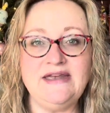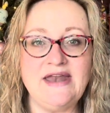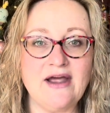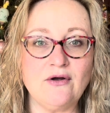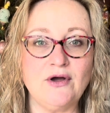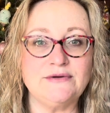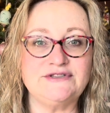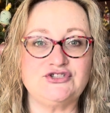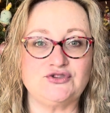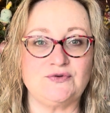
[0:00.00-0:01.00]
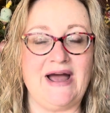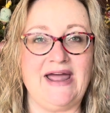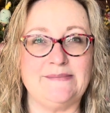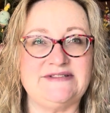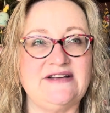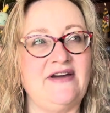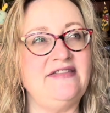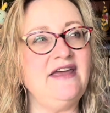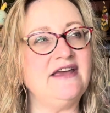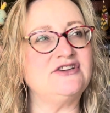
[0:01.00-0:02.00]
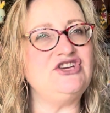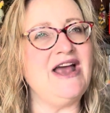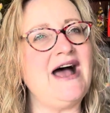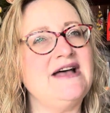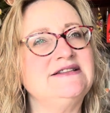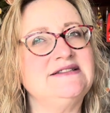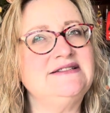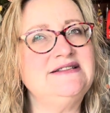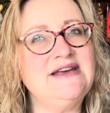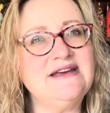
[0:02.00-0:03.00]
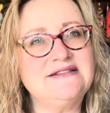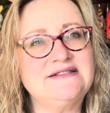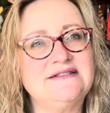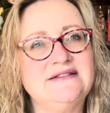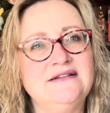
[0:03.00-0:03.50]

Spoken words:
narrow stripes of, I think she has 6.